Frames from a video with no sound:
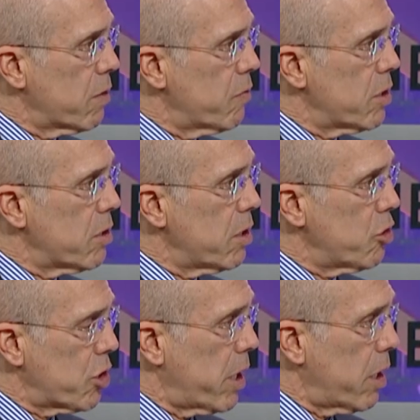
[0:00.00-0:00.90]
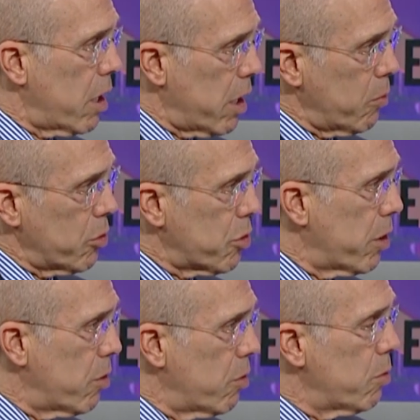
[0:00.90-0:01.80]
of Disney Shanghai, which I
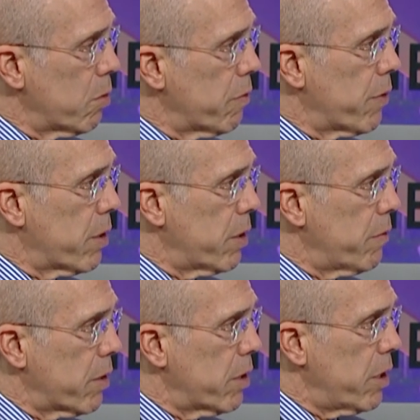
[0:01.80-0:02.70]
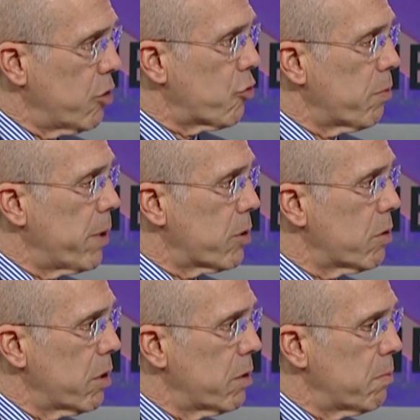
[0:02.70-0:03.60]
know you were very, very instrumental yeah.